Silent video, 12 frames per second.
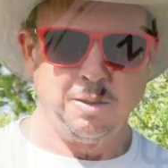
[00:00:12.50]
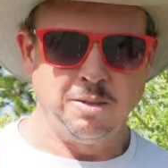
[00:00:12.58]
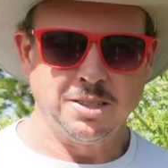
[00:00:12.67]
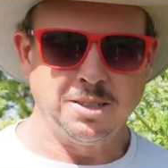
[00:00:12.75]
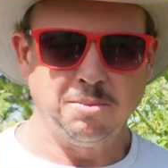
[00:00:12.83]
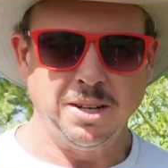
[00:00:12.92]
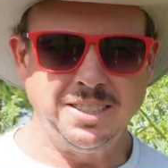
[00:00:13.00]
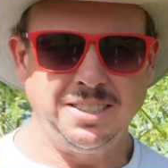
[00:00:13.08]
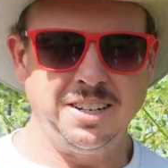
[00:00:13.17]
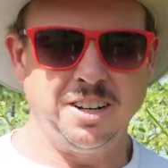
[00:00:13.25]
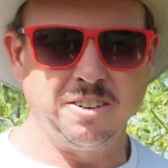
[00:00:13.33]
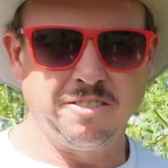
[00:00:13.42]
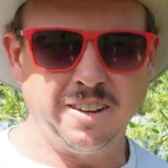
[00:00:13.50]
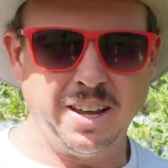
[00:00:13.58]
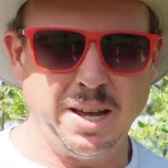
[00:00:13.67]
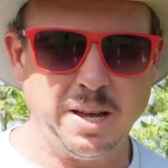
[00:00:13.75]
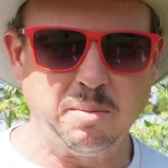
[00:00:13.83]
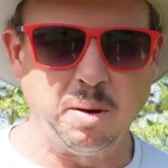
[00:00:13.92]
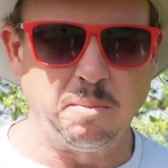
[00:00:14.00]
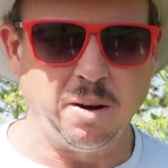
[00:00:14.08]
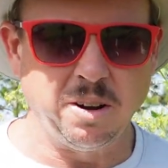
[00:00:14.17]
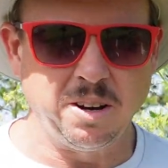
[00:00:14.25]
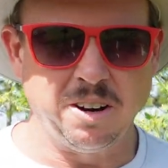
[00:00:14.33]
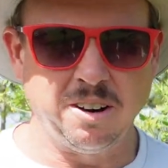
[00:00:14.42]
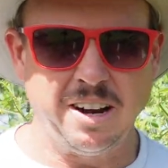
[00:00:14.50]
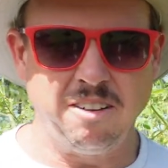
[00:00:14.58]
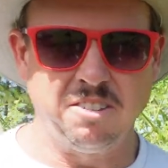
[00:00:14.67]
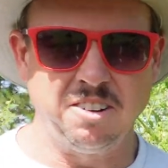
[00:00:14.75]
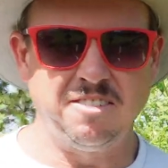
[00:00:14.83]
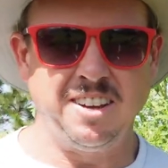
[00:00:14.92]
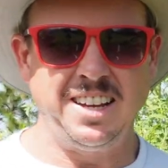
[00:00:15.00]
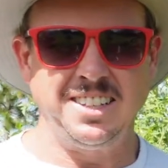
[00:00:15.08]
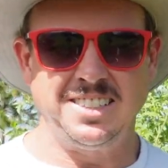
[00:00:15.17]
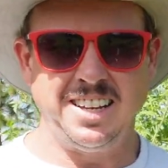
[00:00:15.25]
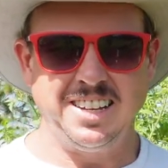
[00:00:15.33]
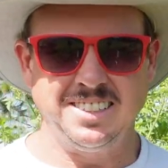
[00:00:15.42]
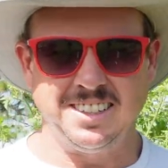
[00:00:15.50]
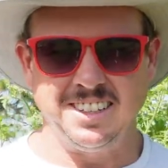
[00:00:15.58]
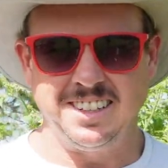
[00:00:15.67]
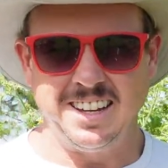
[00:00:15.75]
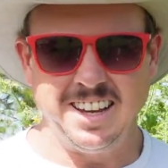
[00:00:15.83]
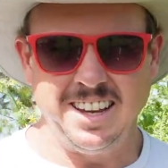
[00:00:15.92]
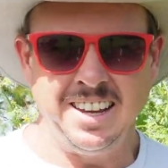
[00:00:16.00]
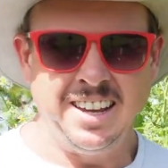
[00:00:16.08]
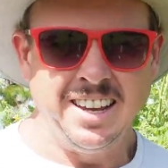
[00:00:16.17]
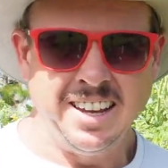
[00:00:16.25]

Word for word: What's up Lazy Dog fam? Hope all y'all are having a fantastic day.